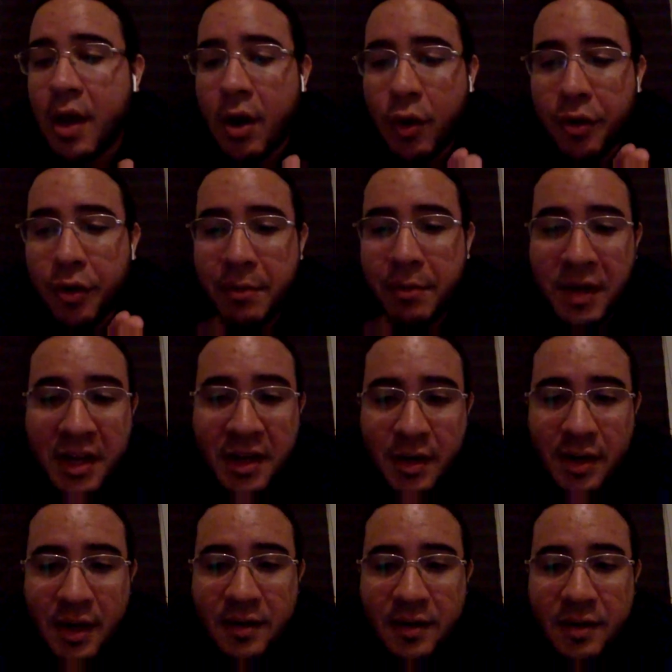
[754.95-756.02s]
or the
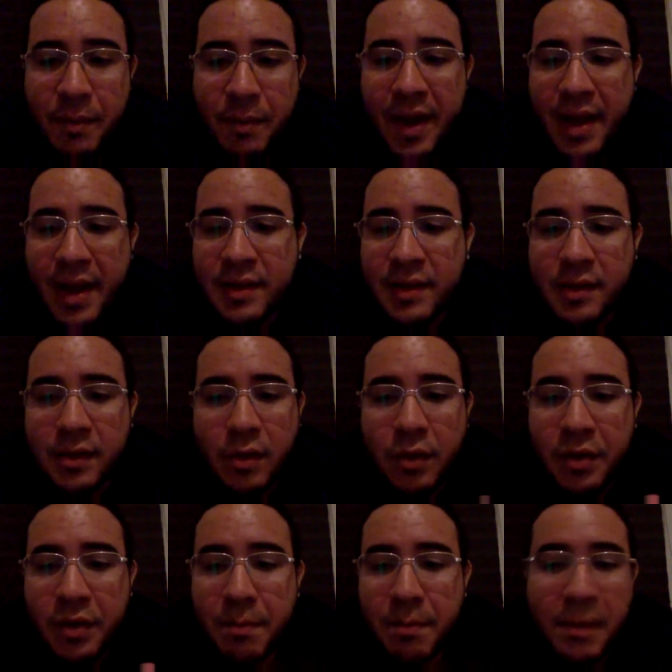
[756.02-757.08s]
median is the best,
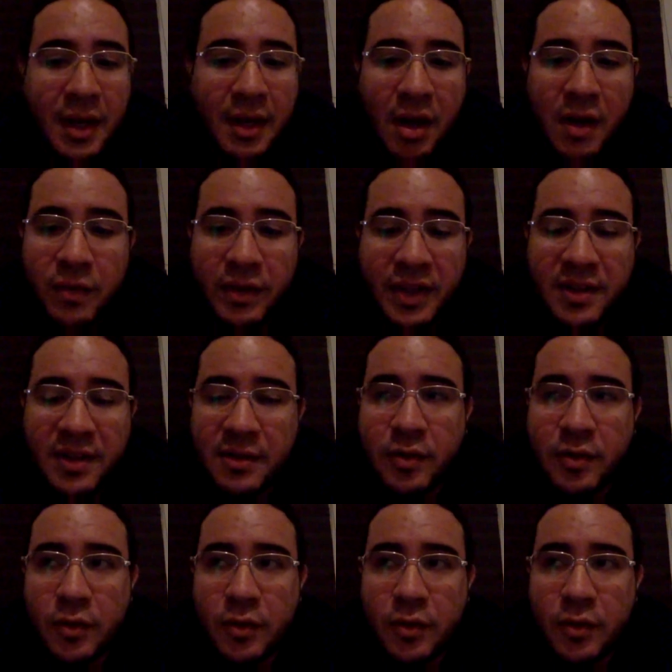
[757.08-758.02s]
or the mean of this